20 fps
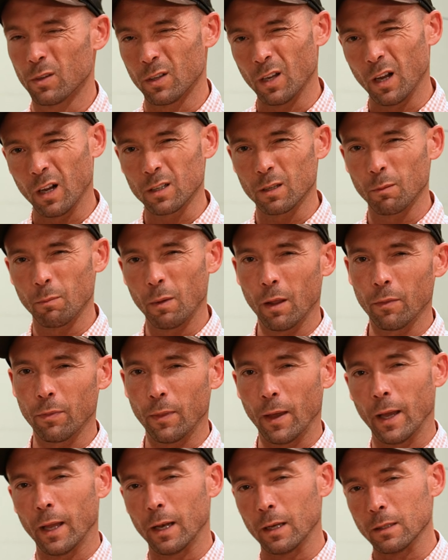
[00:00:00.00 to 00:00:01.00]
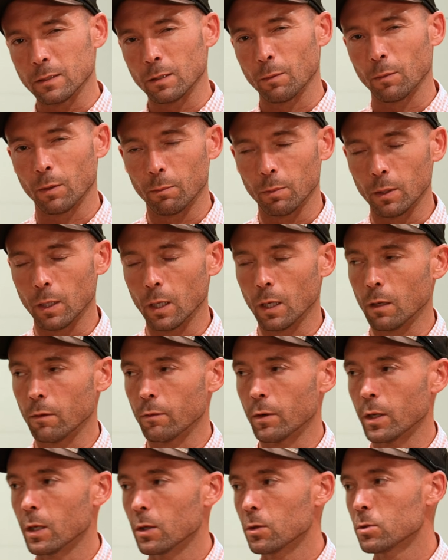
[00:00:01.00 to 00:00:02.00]
We talked about that in some of the beginning
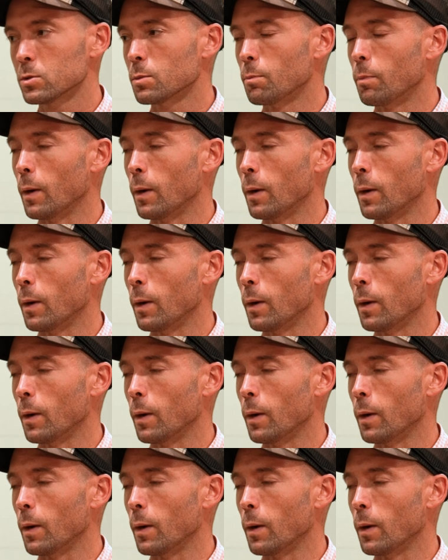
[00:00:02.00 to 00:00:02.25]
videos,